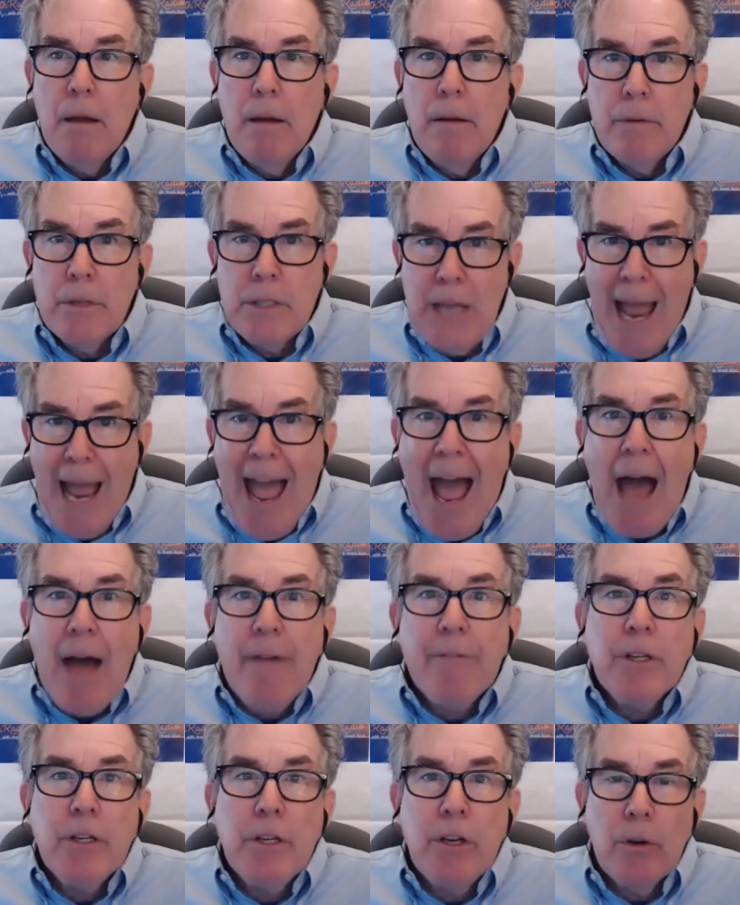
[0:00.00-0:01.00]
to
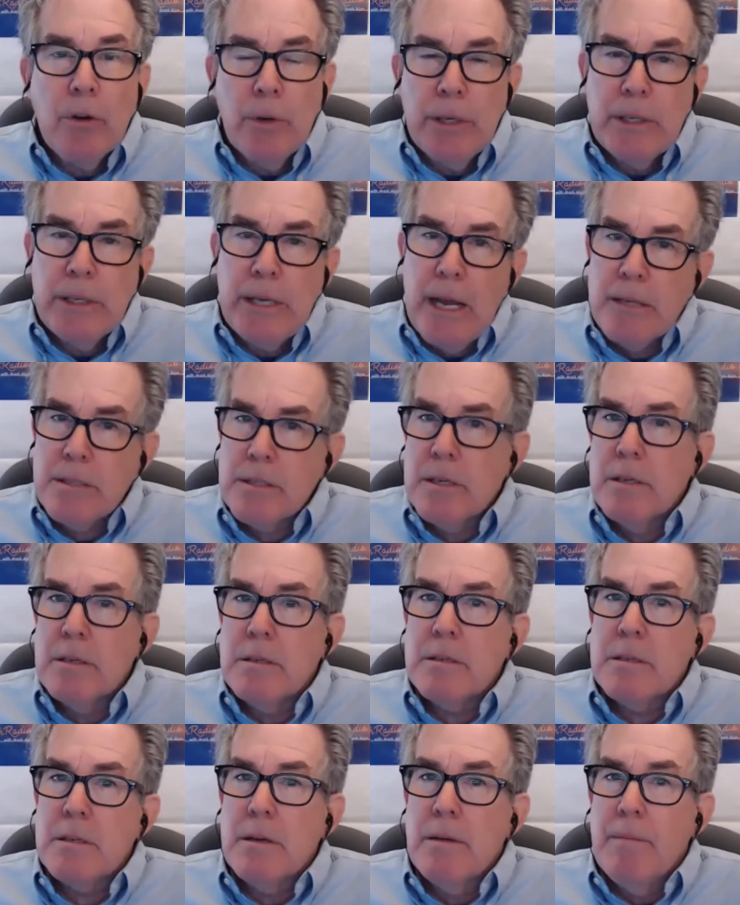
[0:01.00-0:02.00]
have in your
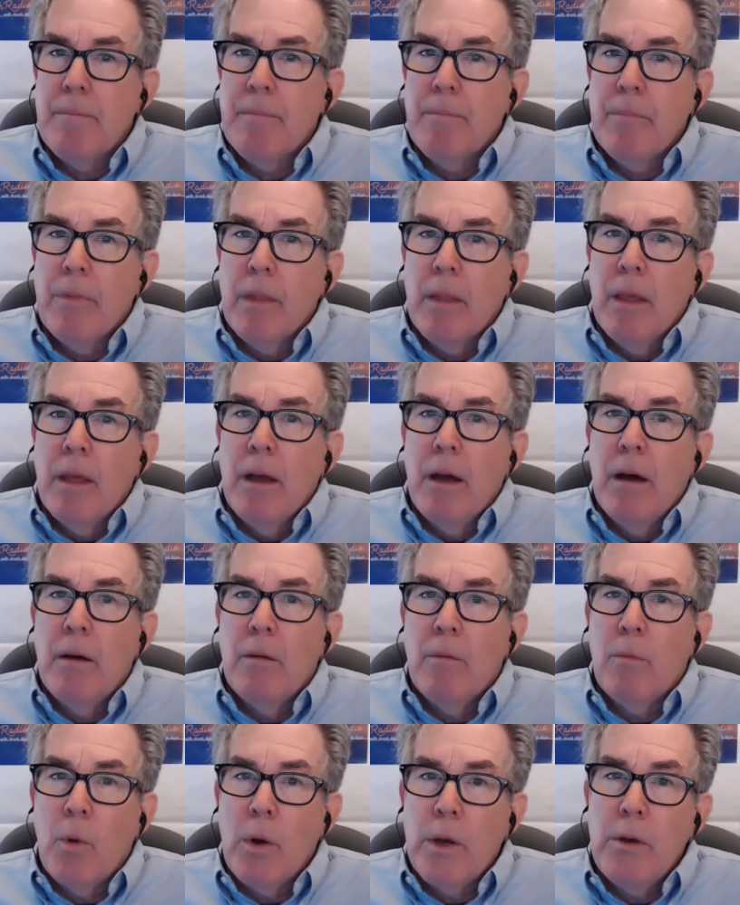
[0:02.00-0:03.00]
intestines.
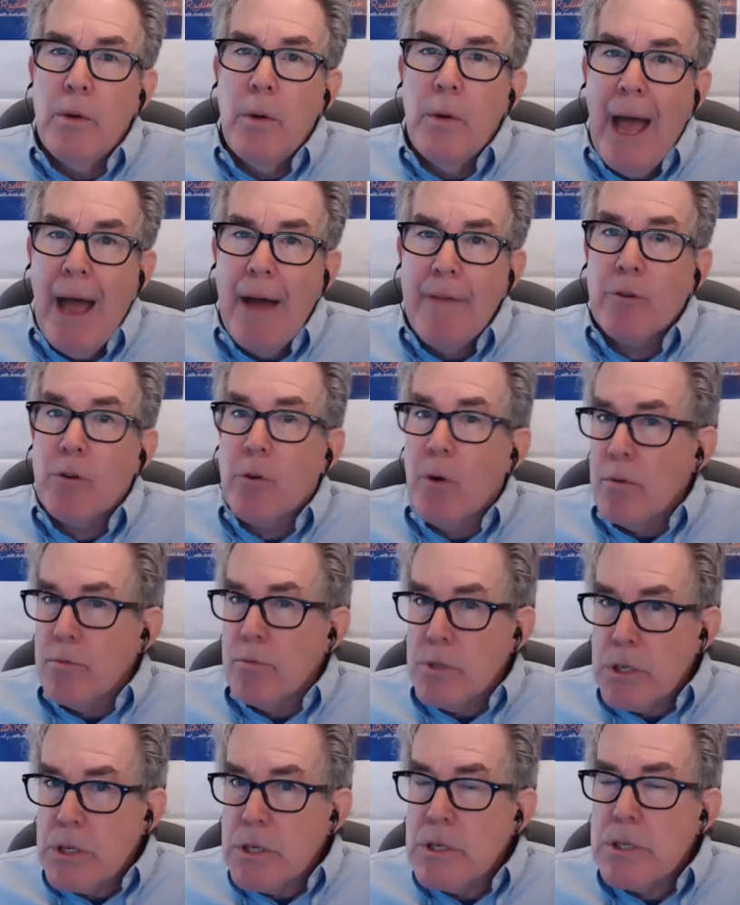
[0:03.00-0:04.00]
When you have
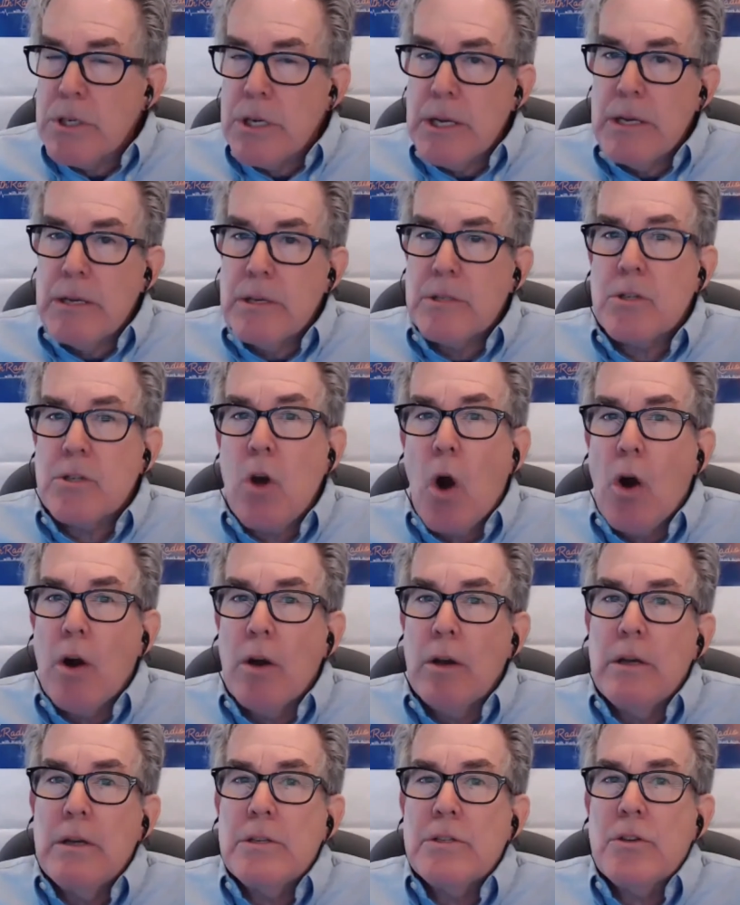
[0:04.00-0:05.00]
Crohn's disease,
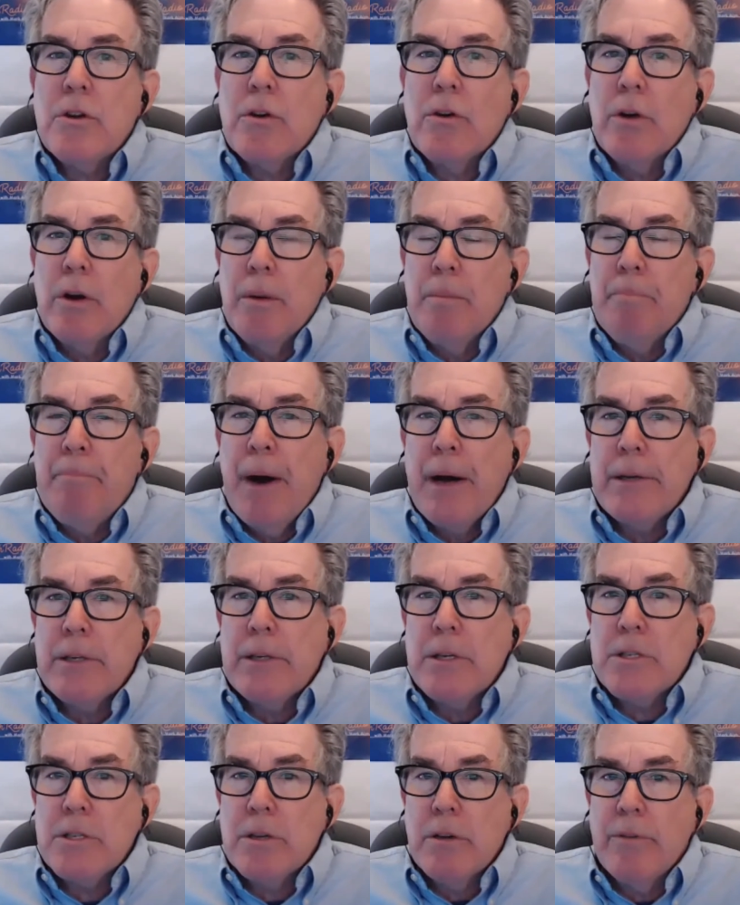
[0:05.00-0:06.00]
is there an
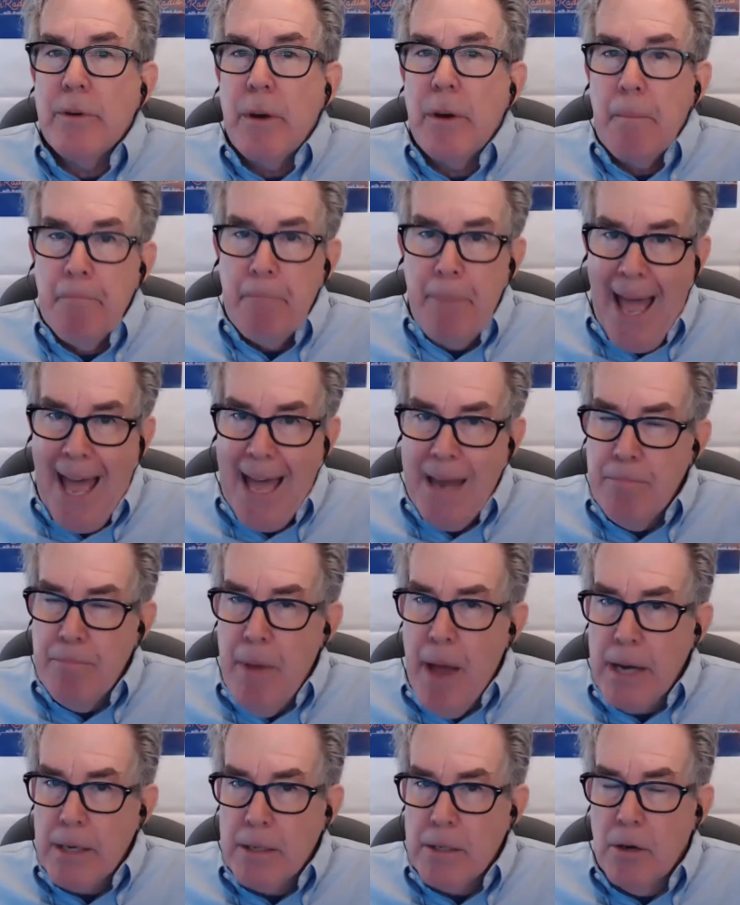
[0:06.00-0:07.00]
abundance of bad
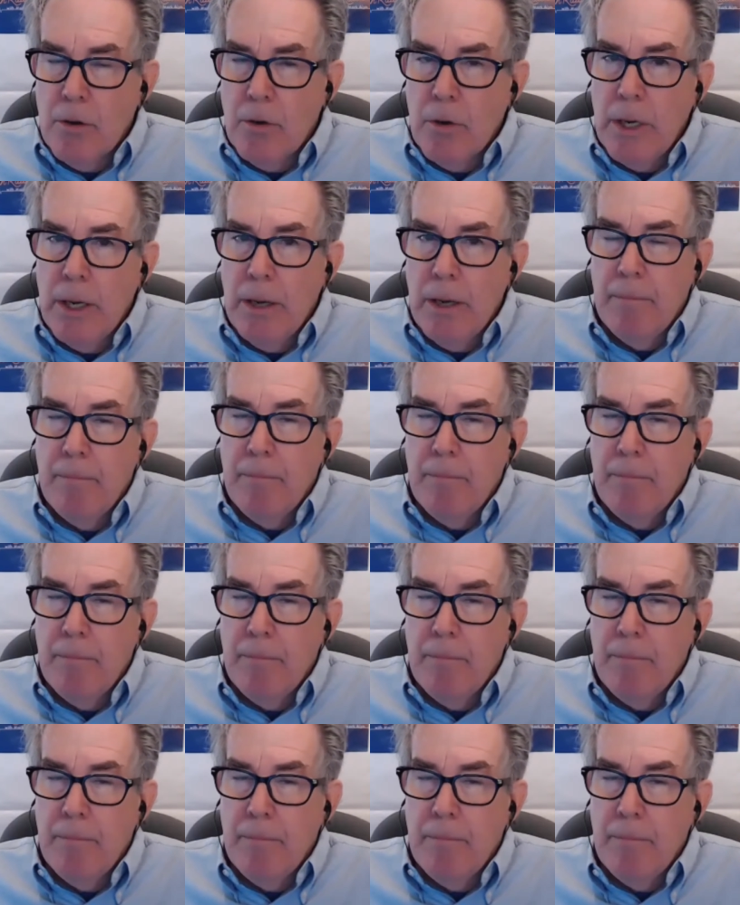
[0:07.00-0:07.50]
bacteria?